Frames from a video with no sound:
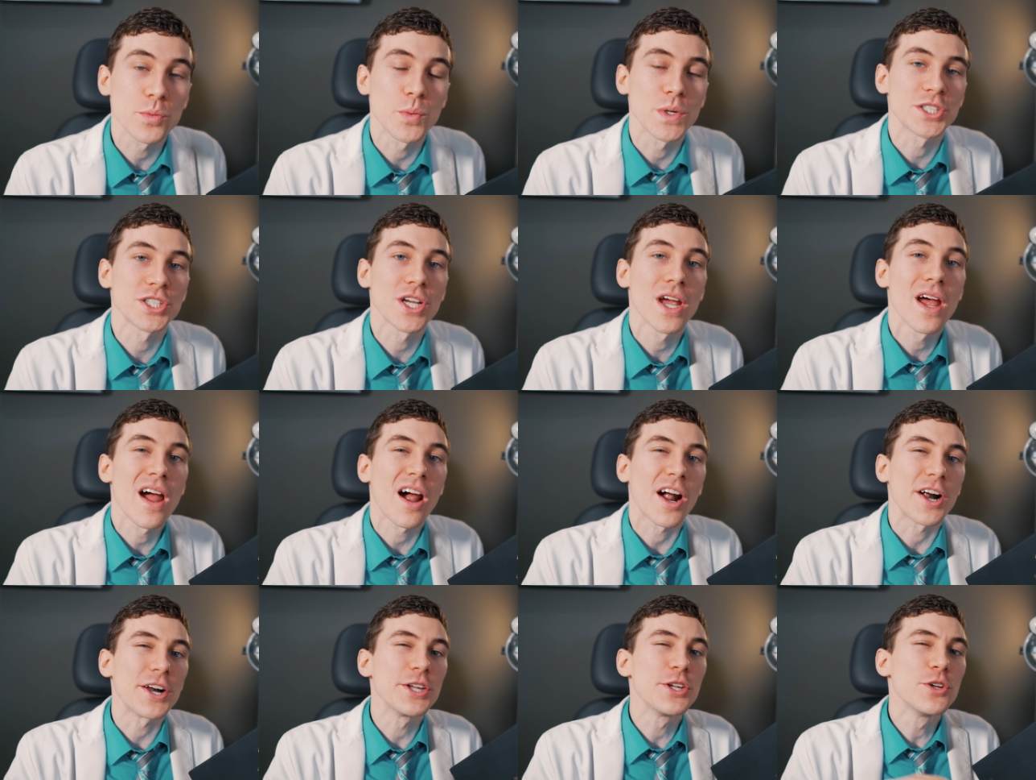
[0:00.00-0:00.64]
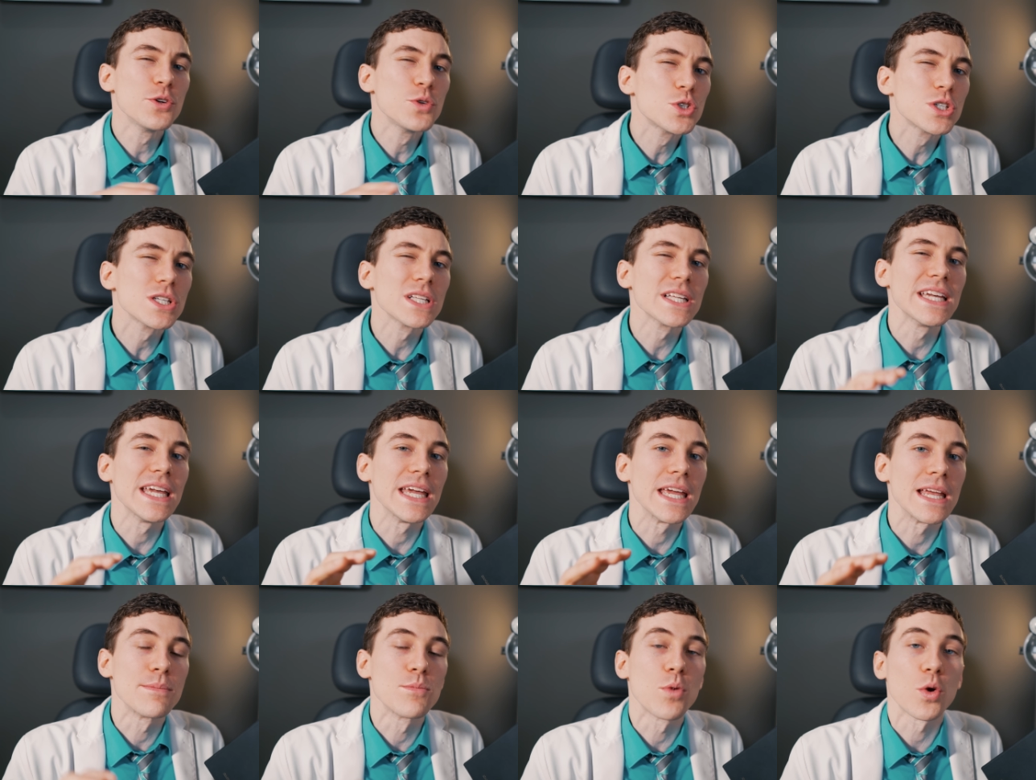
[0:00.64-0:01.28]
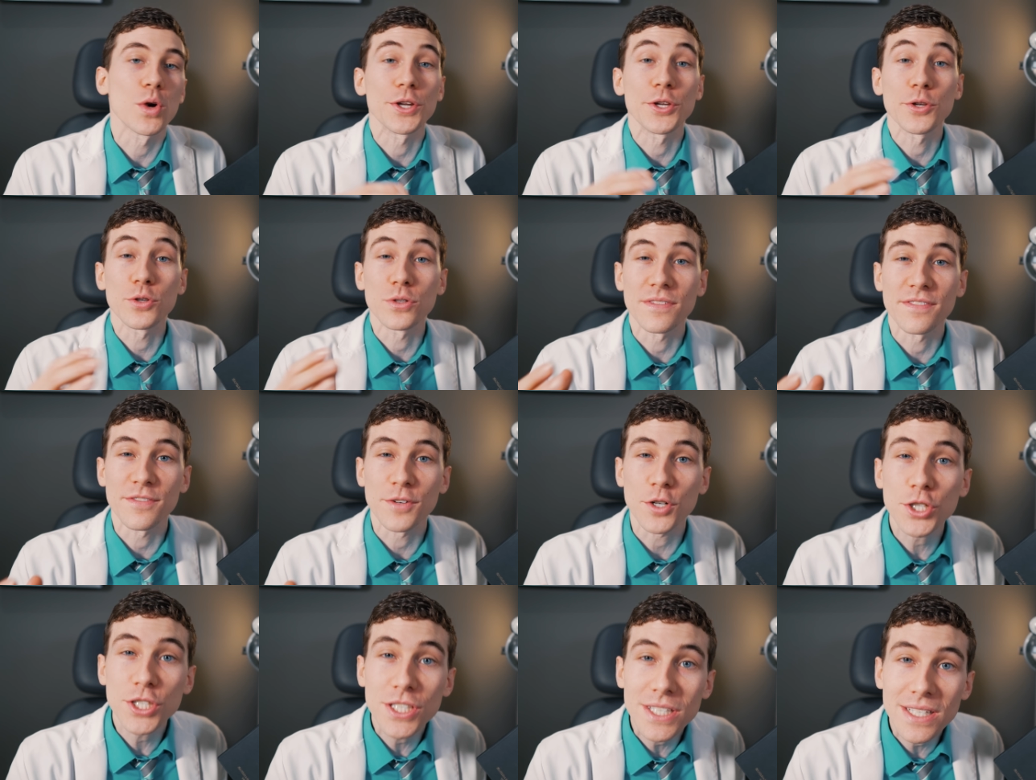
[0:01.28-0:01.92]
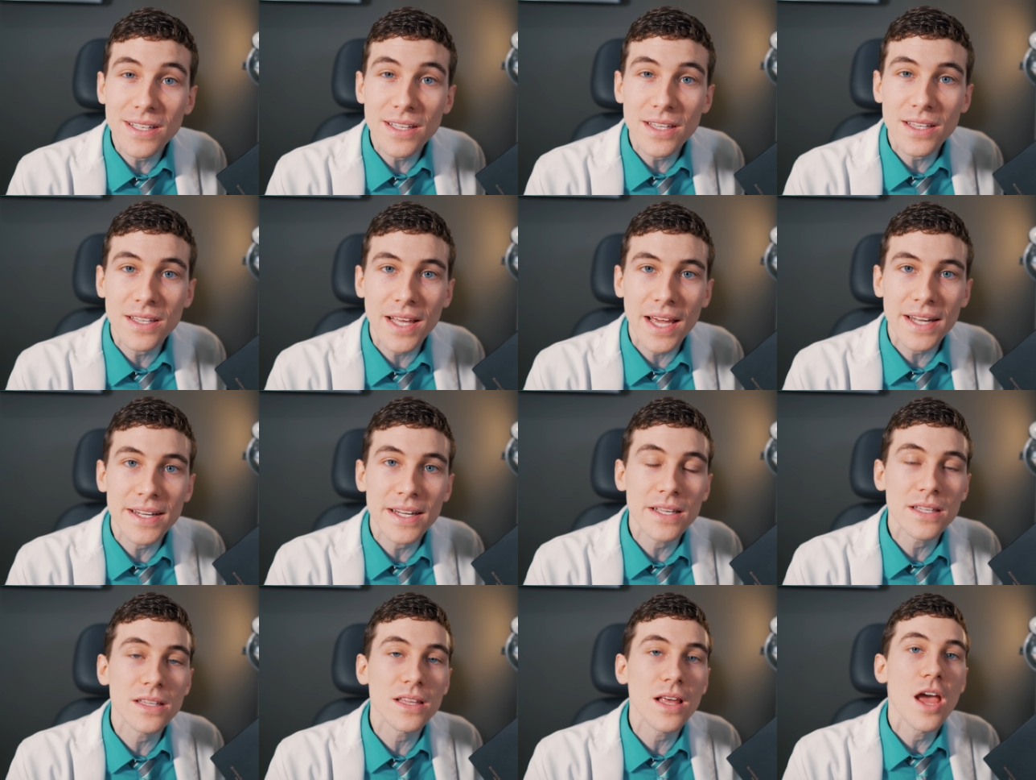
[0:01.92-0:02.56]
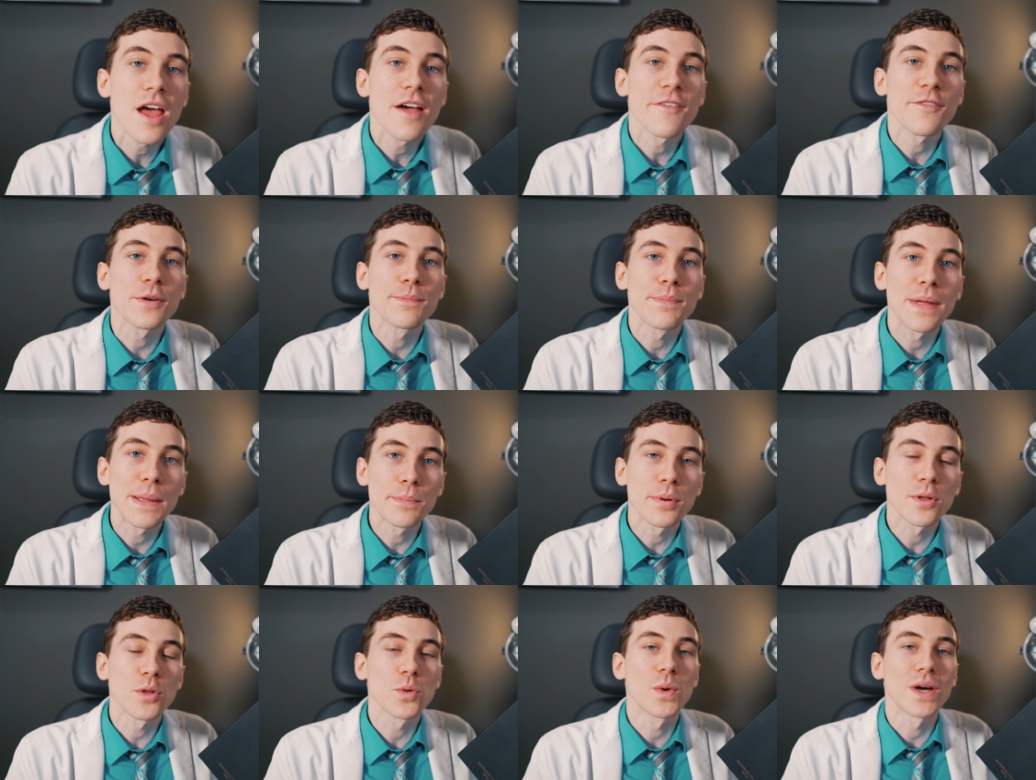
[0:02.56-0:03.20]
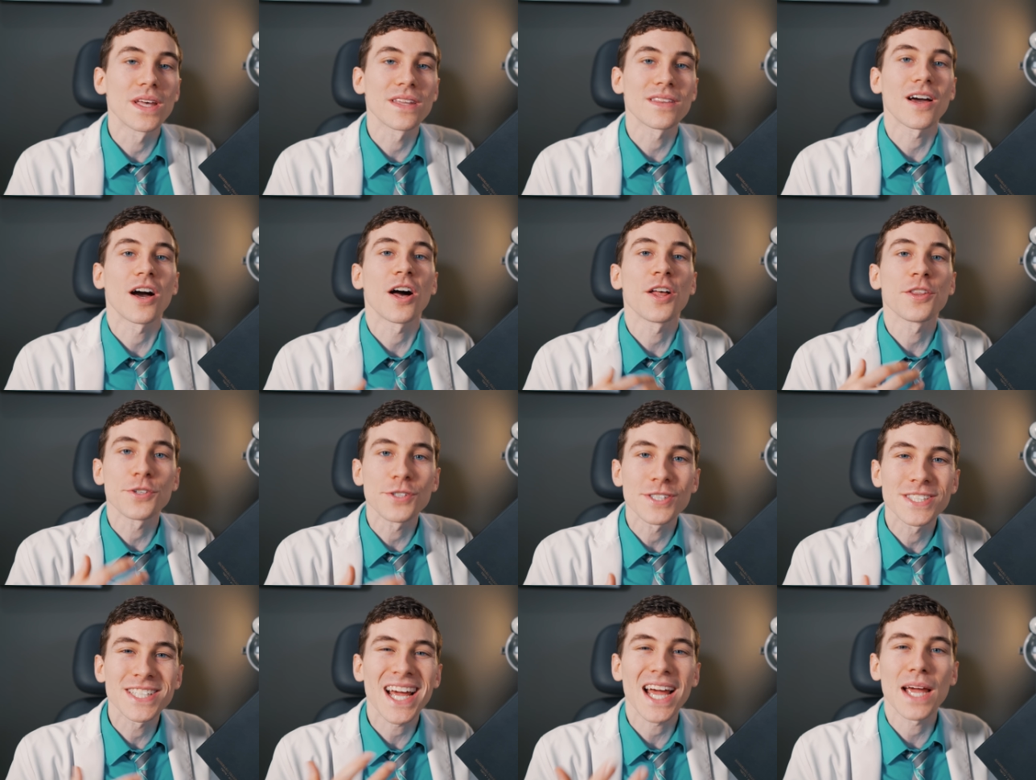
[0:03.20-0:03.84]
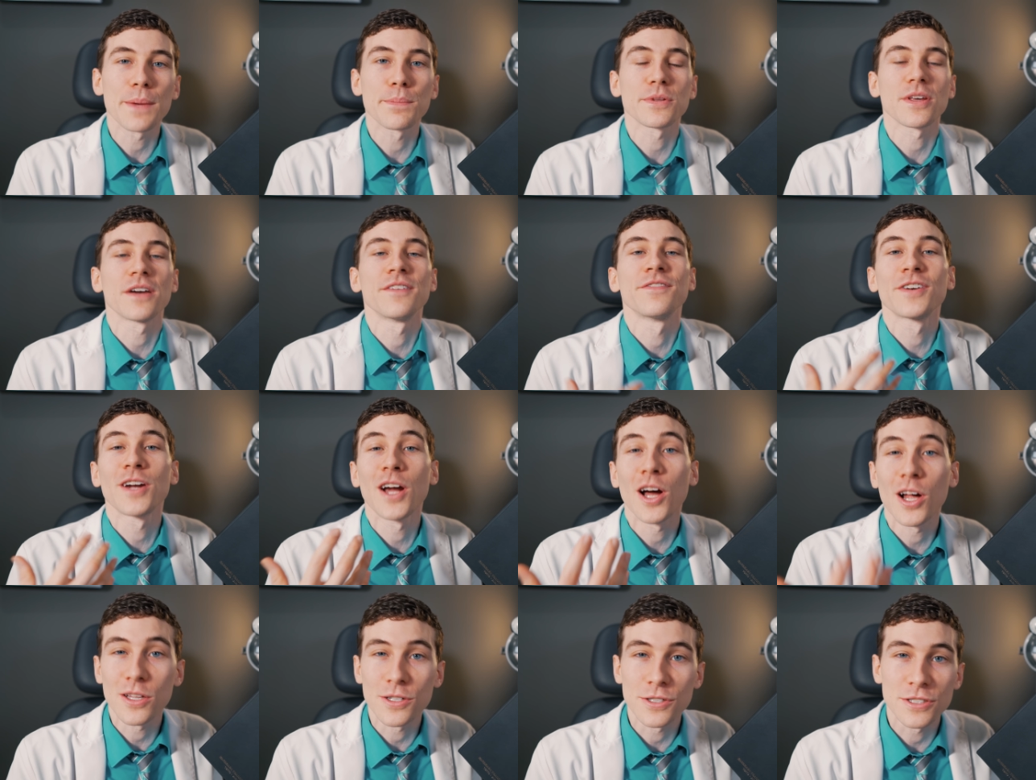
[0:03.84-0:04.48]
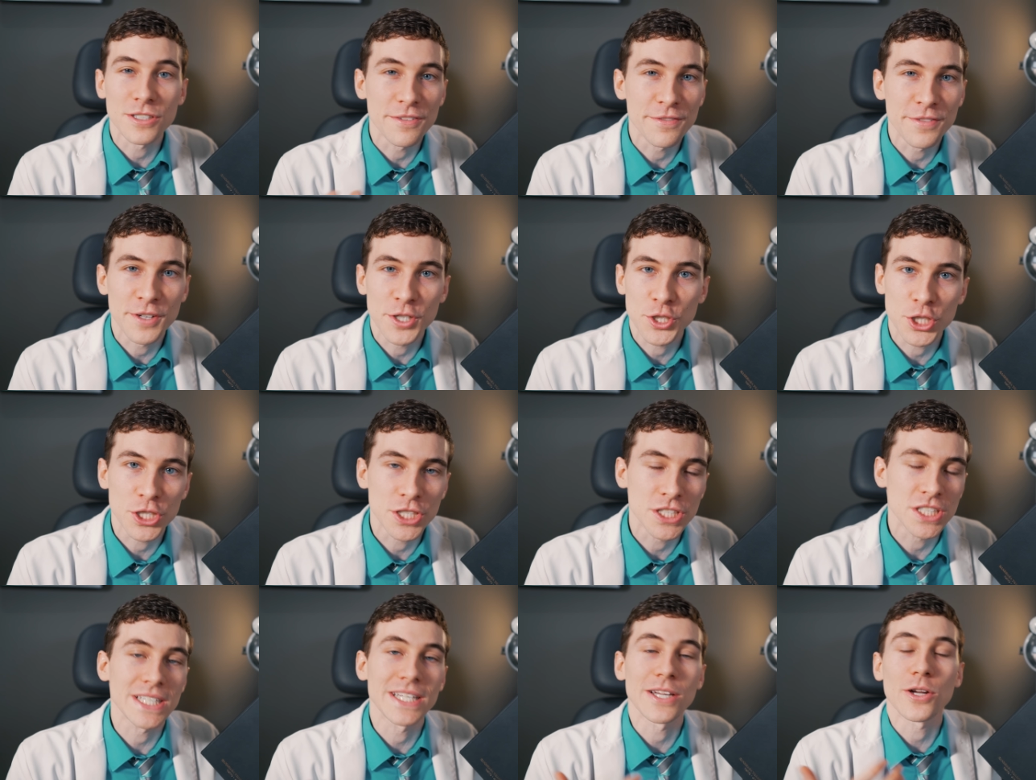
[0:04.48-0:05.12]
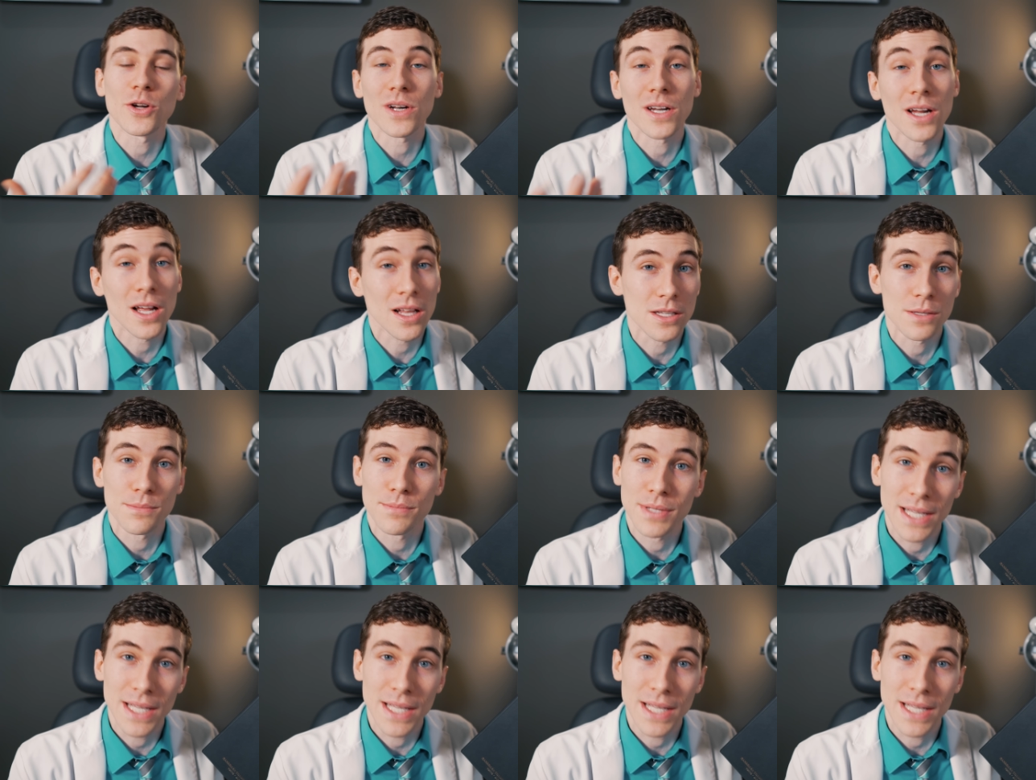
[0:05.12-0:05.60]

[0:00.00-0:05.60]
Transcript: which are used usually in more university settings for people with other types of color deficiency or color